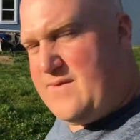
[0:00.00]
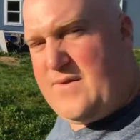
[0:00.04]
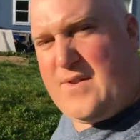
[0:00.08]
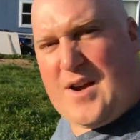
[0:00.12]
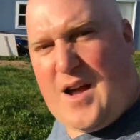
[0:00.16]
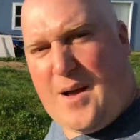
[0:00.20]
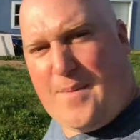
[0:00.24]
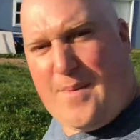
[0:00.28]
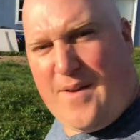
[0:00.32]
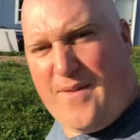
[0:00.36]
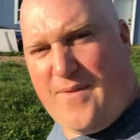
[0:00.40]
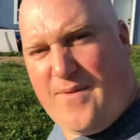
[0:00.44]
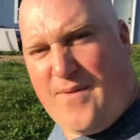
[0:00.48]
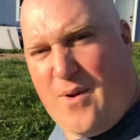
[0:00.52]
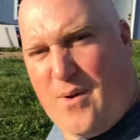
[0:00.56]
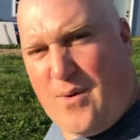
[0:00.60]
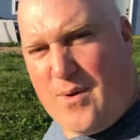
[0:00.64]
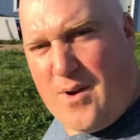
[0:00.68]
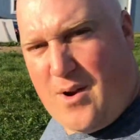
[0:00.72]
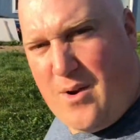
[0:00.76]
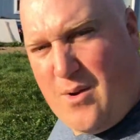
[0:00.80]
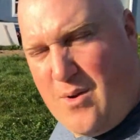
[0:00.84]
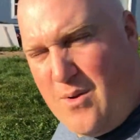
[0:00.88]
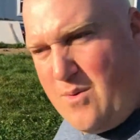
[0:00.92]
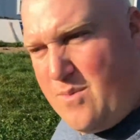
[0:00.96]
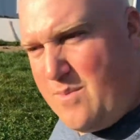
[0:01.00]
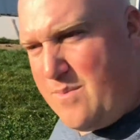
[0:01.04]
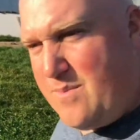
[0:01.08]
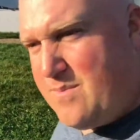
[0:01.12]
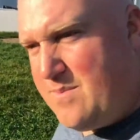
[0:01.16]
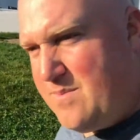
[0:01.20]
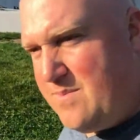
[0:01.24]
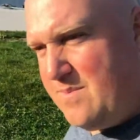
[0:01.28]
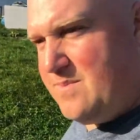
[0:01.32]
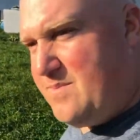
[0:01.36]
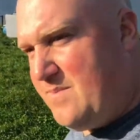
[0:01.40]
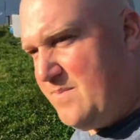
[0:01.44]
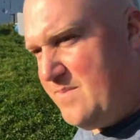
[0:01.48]
forgot my phone at home.
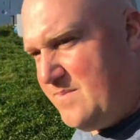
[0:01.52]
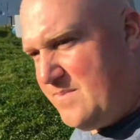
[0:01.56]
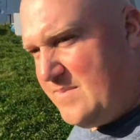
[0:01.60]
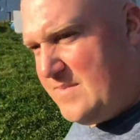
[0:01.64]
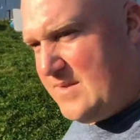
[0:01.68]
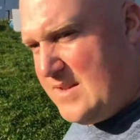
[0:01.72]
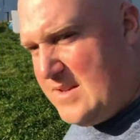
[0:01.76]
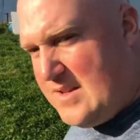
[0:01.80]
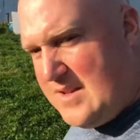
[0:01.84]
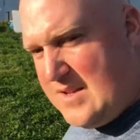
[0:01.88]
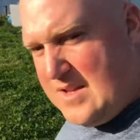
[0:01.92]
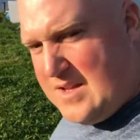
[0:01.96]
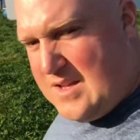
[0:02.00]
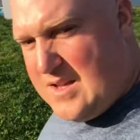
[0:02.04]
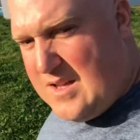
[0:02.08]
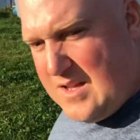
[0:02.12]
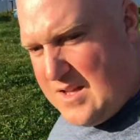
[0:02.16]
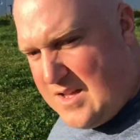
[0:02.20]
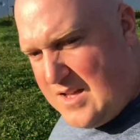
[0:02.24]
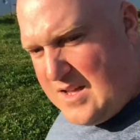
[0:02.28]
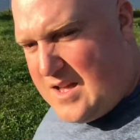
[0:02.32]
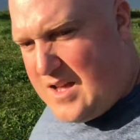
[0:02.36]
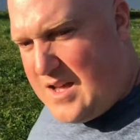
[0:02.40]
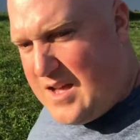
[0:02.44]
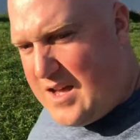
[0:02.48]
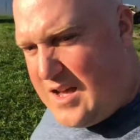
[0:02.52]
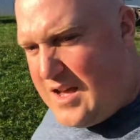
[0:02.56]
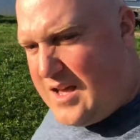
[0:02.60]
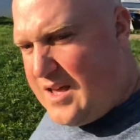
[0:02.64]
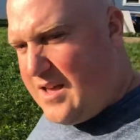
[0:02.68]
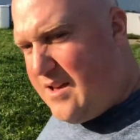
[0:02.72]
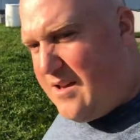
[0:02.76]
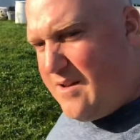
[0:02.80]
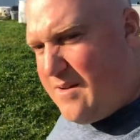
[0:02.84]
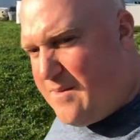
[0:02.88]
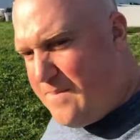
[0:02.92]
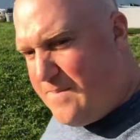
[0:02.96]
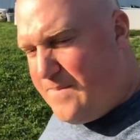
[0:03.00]

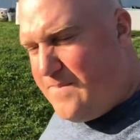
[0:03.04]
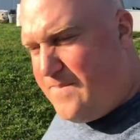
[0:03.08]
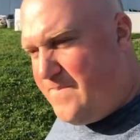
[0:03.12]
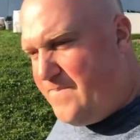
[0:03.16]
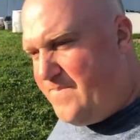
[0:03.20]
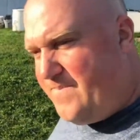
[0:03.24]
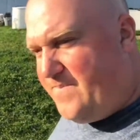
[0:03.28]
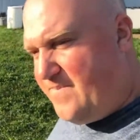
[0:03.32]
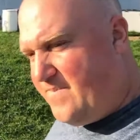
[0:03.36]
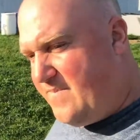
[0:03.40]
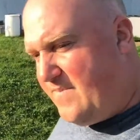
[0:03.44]
I um,